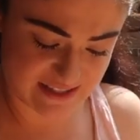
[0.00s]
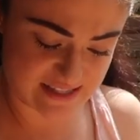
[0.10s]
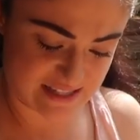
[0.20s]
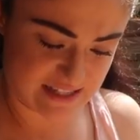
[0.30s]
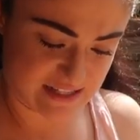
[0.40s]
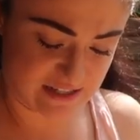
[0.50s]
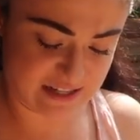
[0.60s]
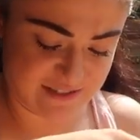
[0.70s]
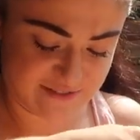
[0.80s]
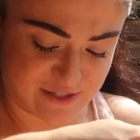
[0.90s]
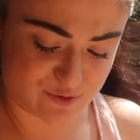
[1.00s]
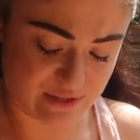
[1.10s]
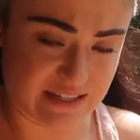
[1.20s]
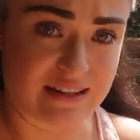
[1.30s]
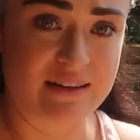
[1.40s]
that's in here
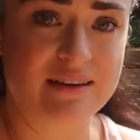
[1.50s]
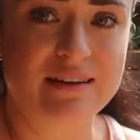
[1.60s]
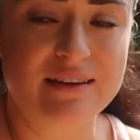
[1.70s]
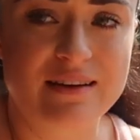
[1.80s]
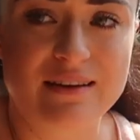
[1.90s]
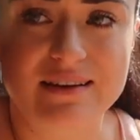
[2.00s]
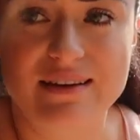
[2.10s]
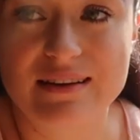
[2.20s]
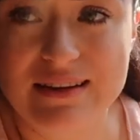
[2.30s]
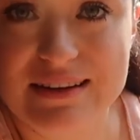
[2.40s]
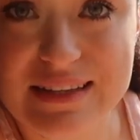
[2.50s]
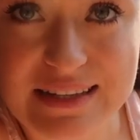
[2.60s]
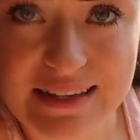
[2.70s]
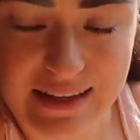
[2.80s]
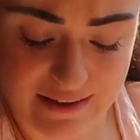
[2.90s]
individually and
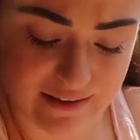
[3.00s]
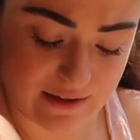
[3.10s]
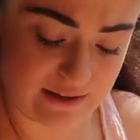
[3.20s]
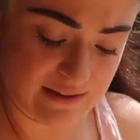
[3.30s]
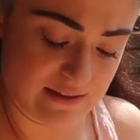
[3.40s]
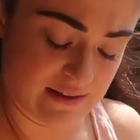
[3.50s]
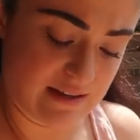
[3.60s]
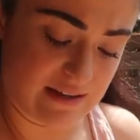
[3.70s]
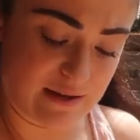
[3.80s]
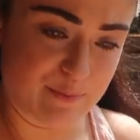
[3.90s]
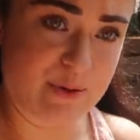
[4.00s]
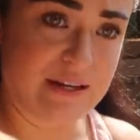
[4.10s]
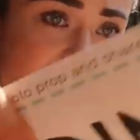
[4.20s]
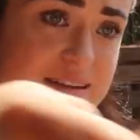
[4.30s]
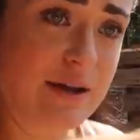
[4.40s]
get it up,
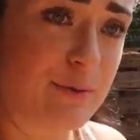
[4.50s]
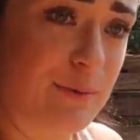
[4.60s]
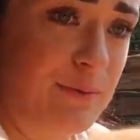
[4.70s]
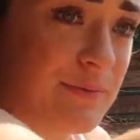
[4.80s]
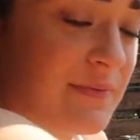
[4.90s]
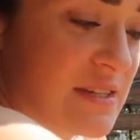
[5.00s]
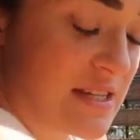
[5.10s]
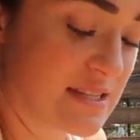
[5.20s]
no, to